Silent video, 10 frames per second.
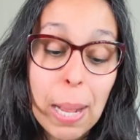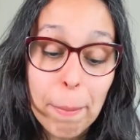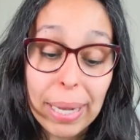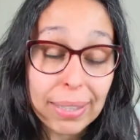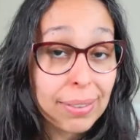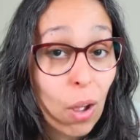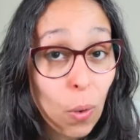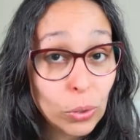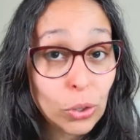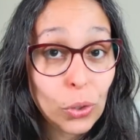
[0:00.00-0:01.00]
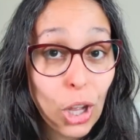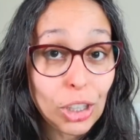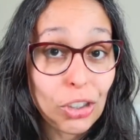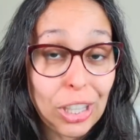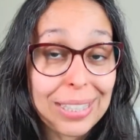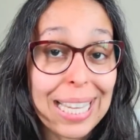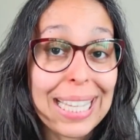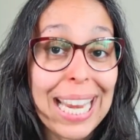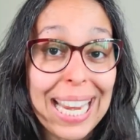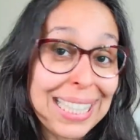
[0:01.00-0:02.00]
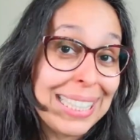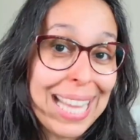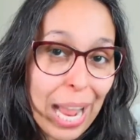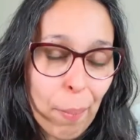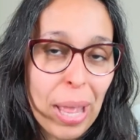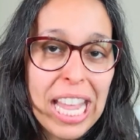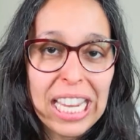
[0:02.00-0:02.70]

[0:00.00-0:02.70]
but it's also not just an exam.